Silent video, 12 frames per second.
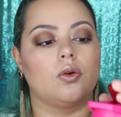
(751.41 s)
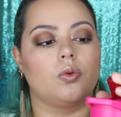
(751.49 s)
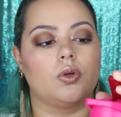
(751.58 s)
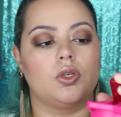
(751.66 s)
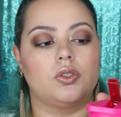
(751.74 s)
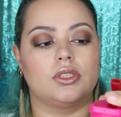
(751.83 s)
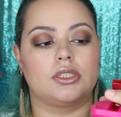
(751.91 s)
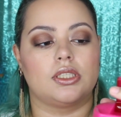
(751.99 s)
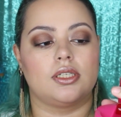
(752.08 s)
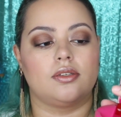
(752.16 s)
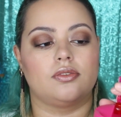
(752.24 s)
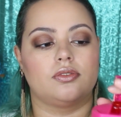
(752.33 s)
where you just
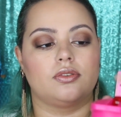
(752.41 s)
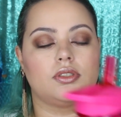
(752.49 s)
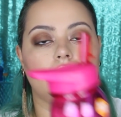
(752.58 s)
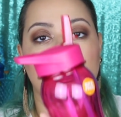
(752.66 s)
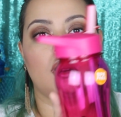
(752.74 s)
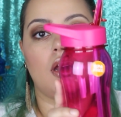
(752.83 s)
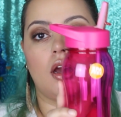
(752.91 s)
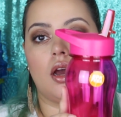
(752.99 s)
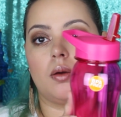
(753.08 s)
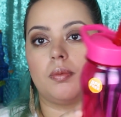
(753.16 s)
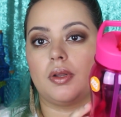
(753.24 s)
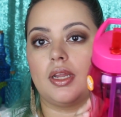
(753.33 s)
lift
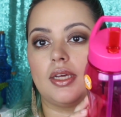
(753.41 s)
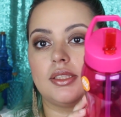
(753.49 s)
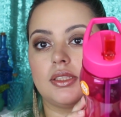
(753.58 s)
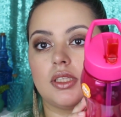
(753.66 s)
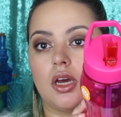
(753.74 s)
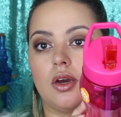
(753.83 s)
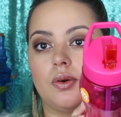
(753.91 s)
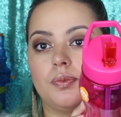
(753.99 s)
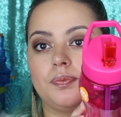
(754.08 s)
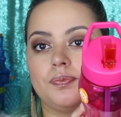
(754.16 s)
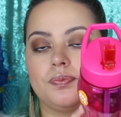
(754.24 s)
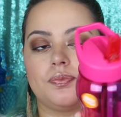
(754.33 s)
up like
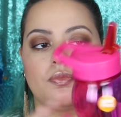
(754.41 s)
so.